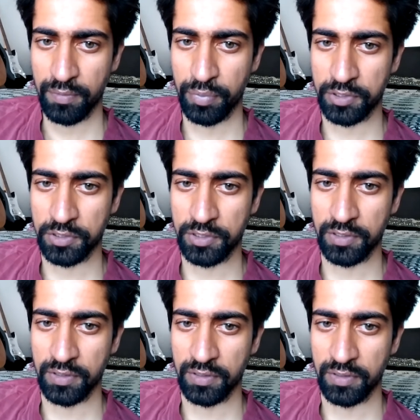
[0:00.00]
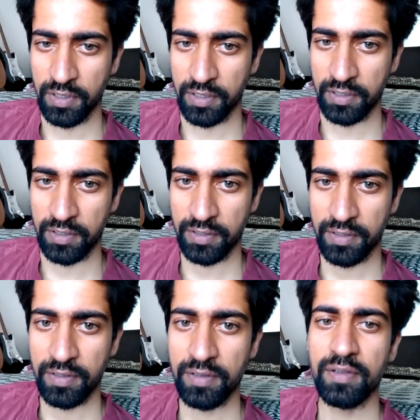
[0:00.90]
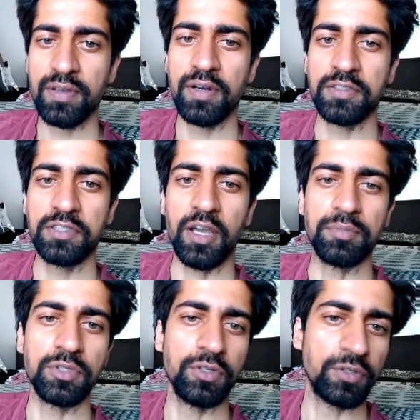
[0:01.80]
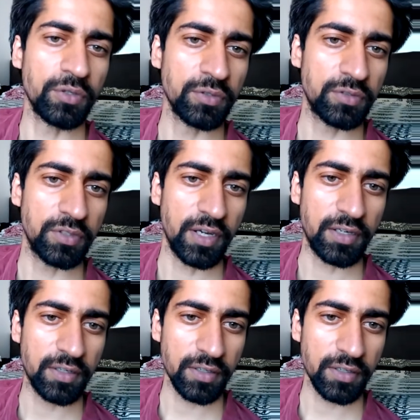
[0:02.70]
precision that it is the absolute truth that